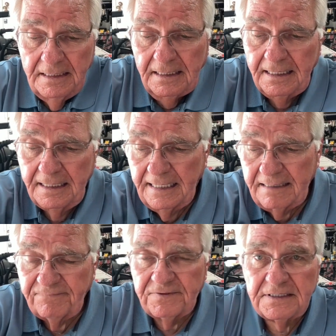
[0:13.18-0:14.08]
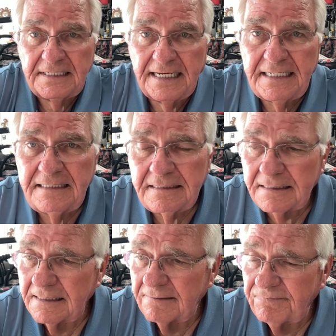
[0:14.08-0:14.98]
Had a fun day,
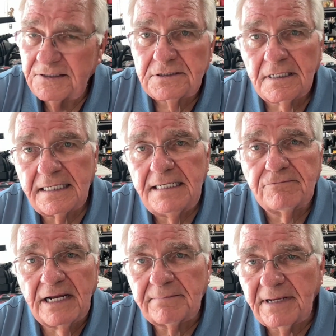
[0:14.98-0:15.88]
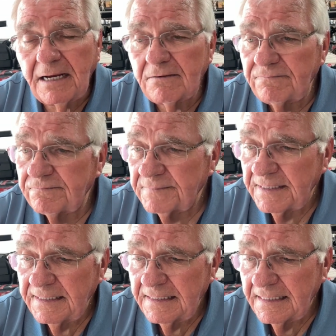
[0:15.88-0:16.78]
fished till the heat ran me off.
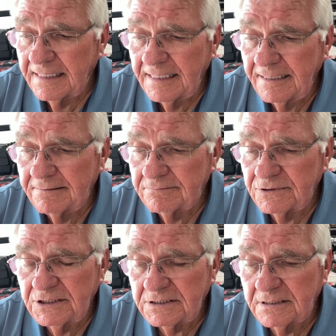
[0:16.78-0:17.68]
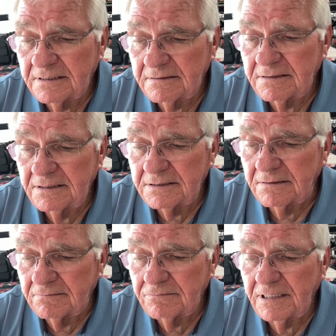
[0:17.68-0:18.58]
It was just
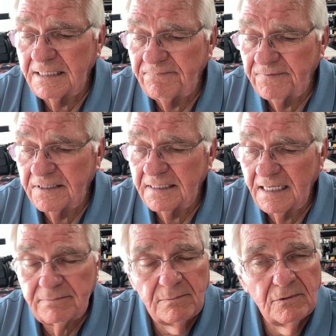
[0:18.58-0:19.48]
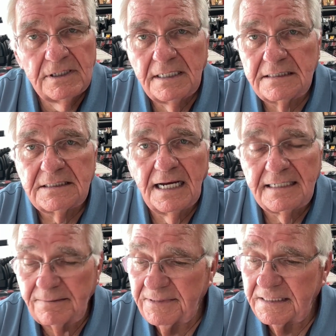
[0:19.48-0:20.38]
a really fun day, but boy, it's
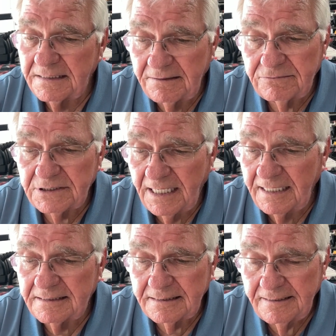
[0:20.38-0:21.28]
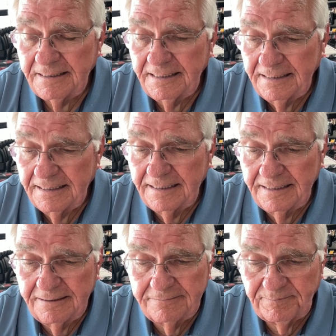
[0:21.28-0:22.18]
hot. I mean, it was hot.
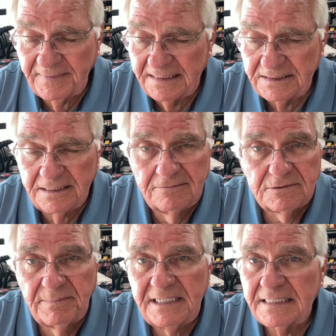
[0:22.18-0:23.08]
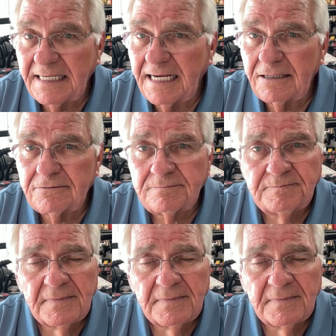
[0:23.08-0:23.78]
The sun was beating down.